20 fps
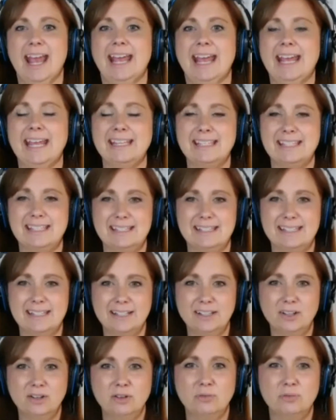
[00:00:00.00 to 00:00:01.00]
is
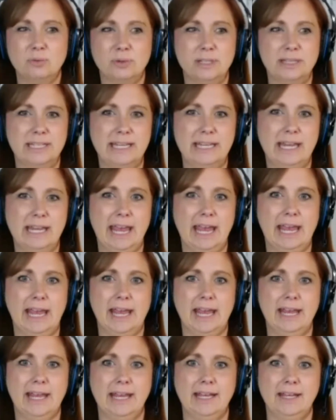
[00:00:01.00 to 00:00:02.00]
still really
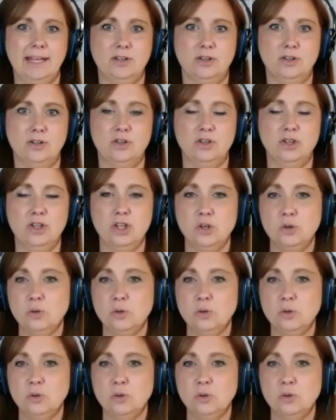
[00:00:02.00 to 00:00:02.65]
a new